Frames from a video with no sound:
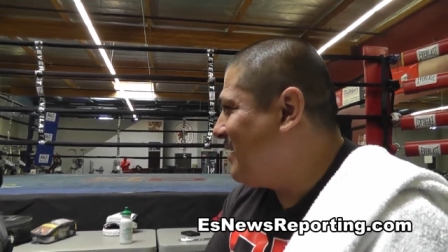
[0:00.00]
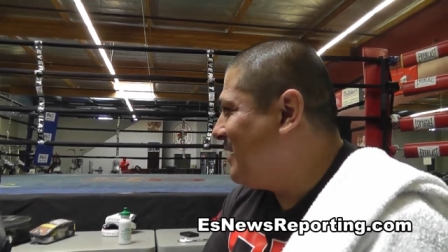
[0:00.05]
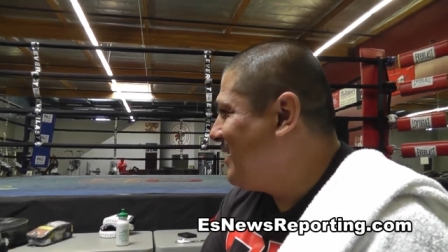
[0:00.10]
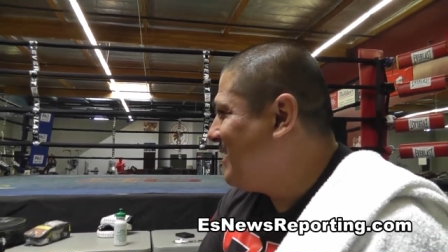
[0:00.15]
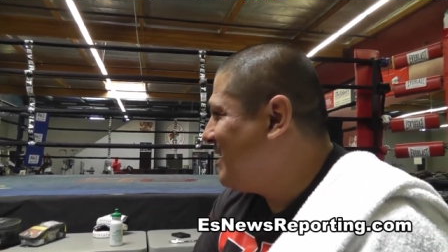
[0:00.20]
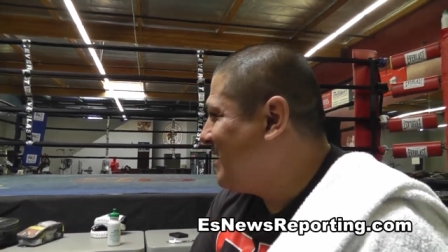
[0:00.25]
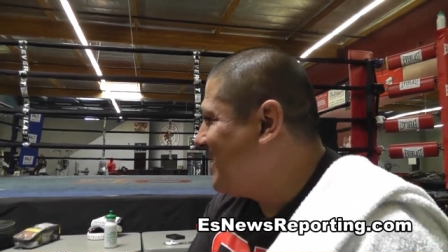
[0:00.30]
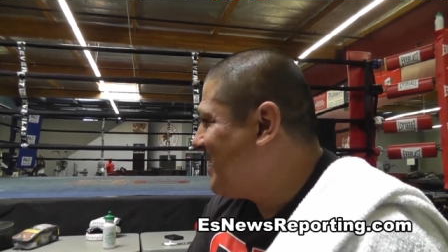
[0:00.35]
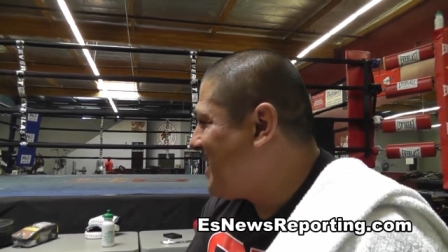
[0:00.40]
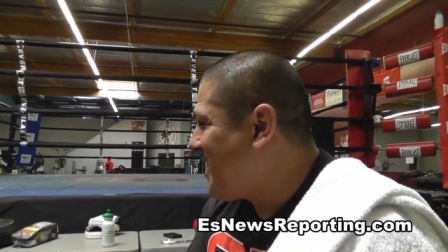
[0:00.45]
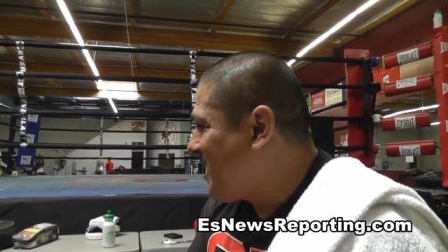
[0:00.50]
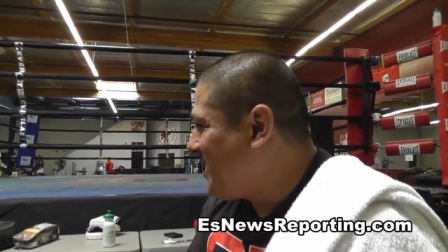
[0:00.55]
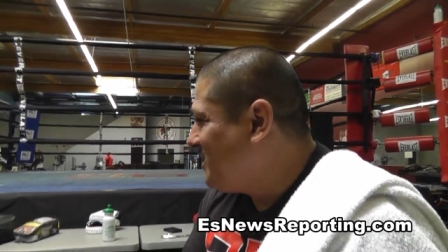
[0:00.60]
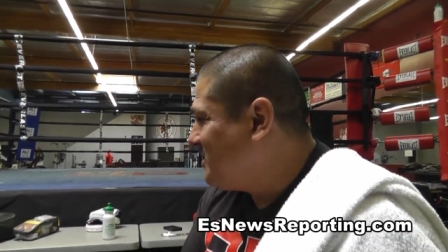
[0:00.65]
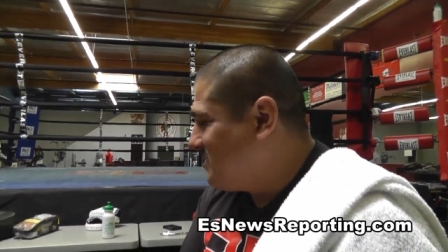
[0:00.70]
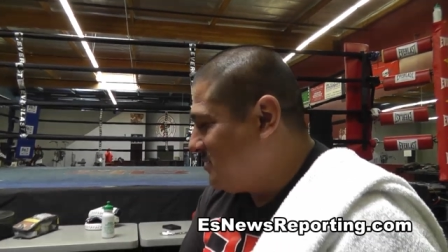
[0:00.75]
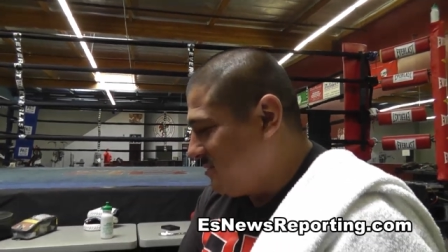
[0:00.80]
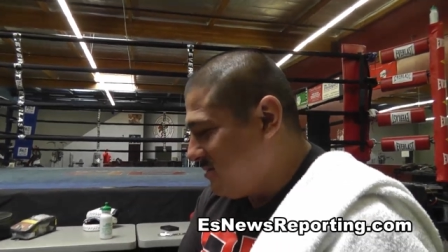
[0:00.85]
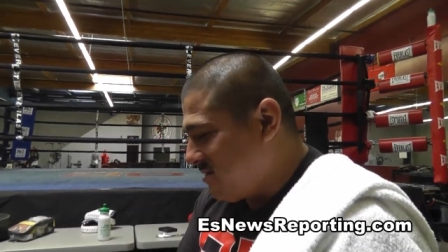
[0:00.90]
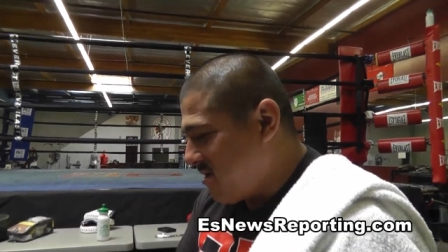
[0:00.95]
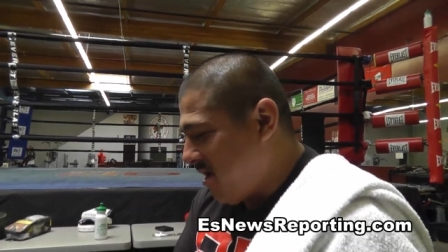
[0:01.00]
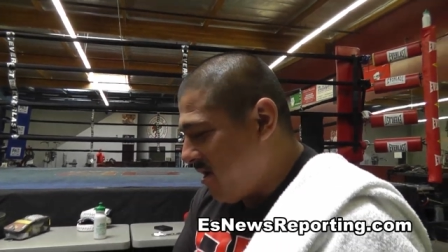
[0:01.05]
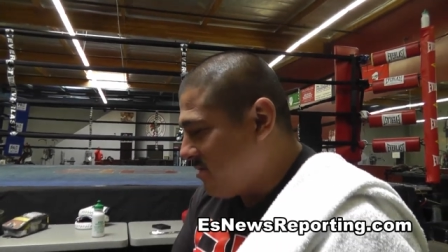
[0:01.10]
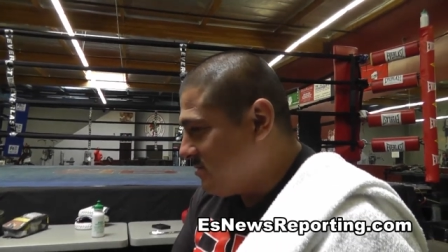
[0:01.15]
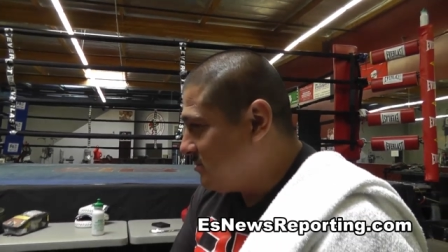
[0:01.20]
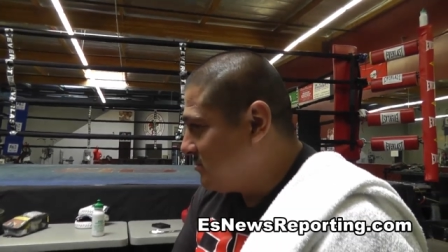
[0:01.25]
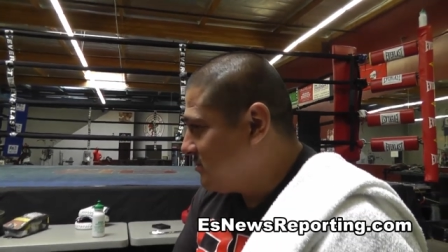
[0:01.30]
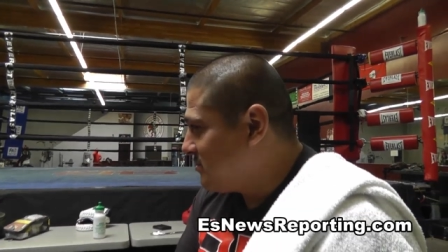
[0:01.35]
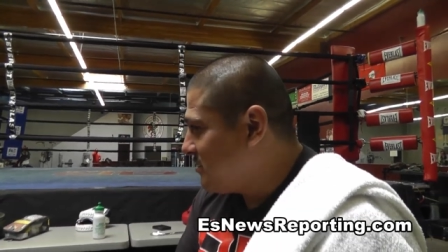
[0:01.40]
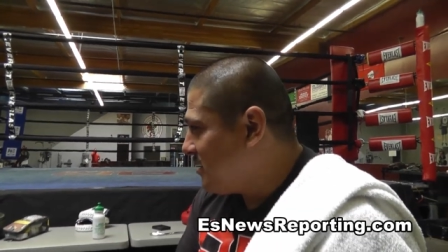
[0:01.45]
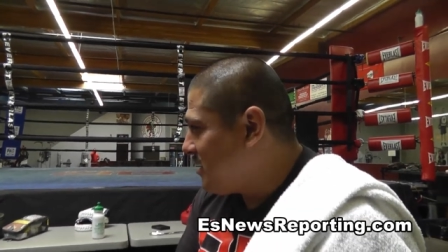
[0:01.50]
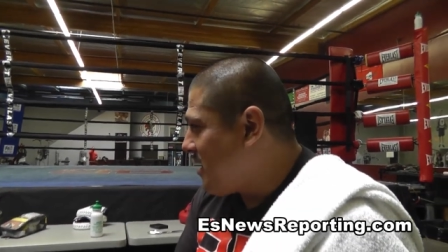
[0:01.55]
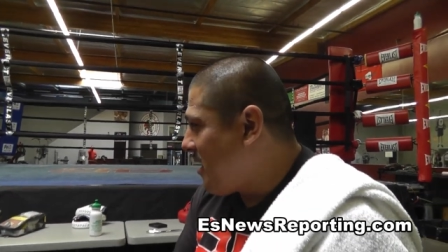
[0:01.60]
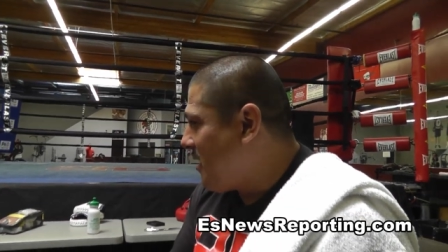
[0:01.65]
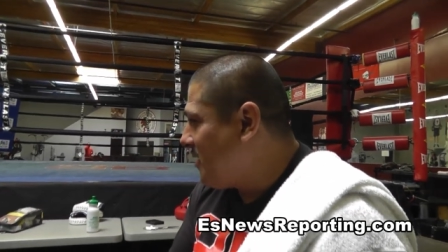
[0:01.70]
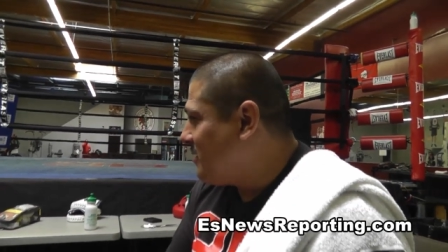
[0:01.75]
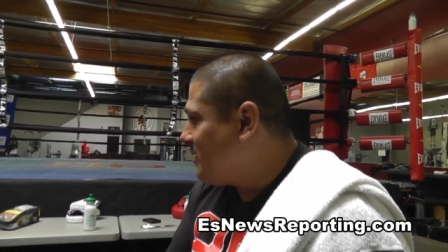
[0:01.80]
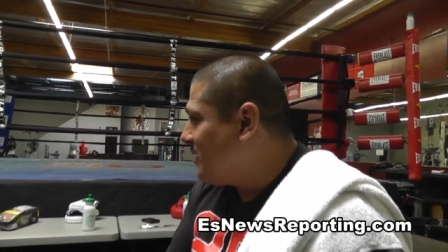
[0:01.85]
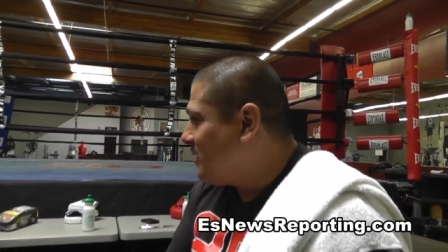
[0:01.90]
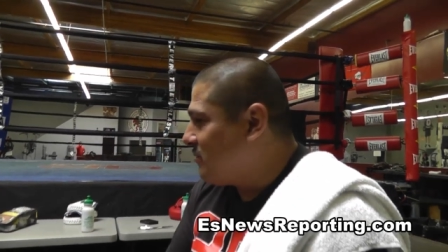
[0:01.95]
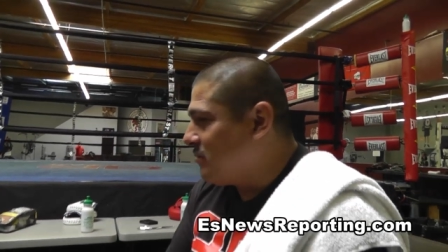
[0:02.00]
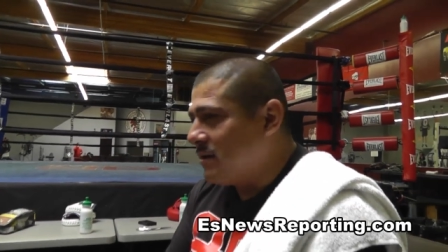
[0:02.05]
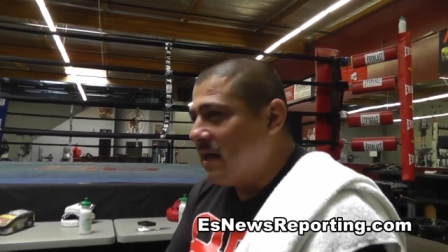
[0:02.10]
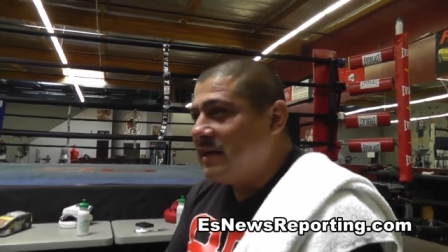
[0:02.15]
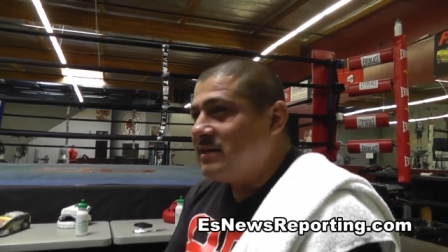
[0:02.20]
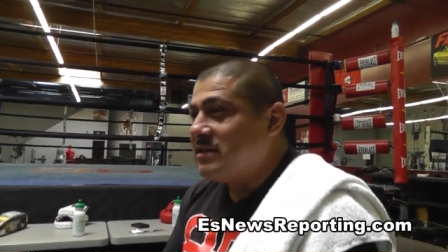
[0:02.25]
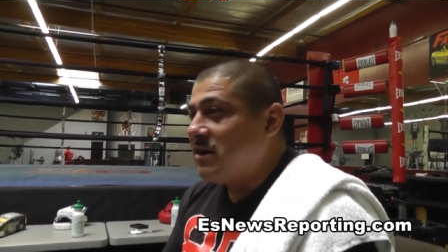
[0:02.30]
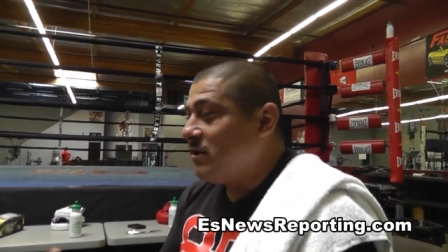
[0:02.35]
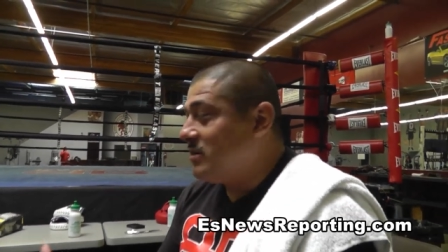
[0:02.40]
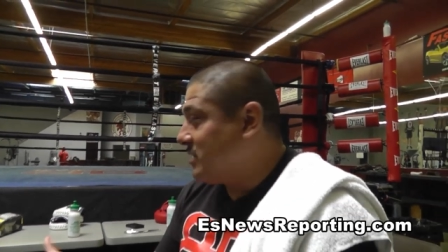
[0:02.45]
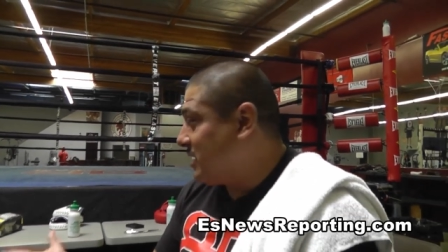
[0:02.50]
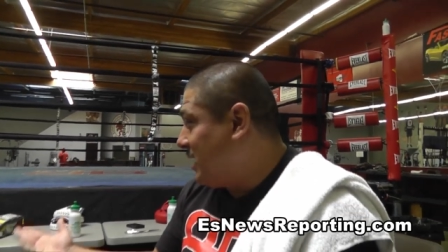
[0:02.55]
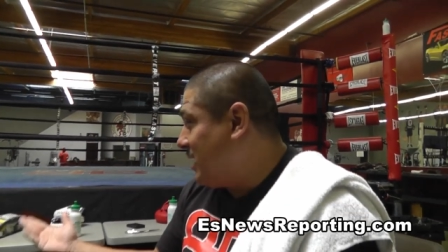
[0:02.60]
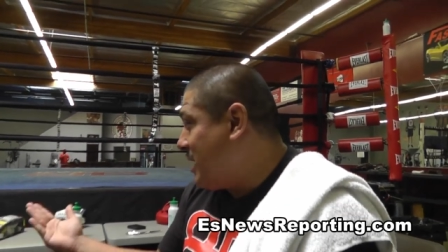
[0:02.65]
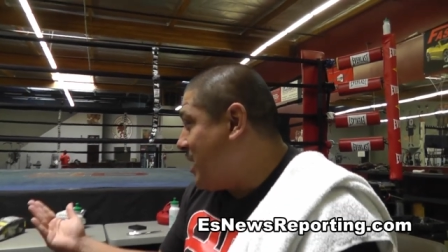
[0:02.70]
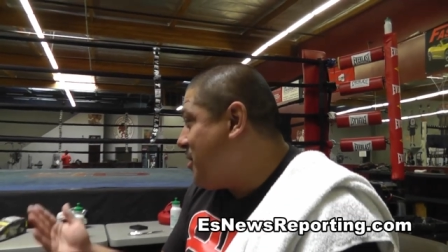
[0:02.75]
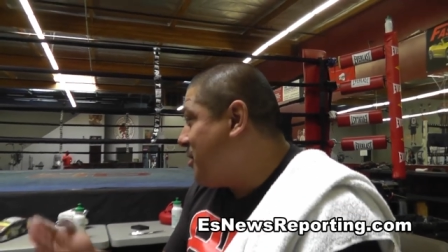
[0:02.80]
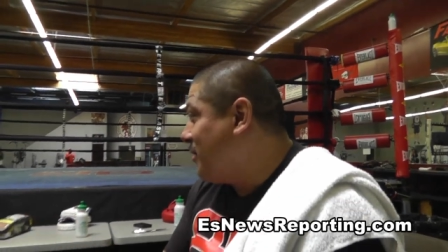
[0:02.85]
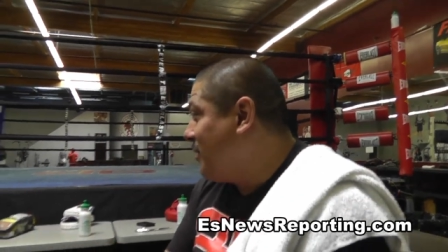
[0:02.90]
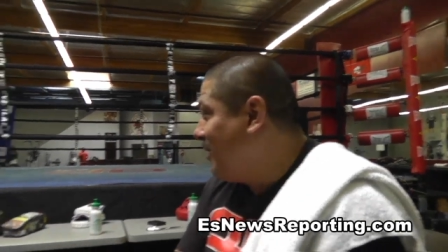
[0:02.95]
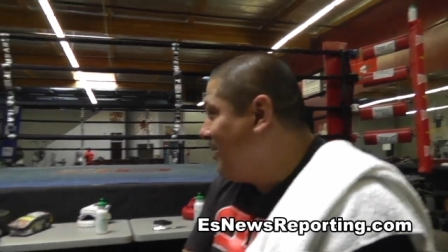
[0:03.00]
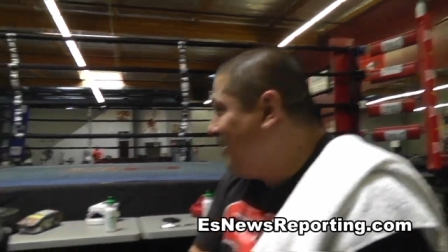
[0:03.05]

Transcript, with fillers: Well, he knows what to do. He got yelled at for not knowing what to do. that's how he's gonna learn.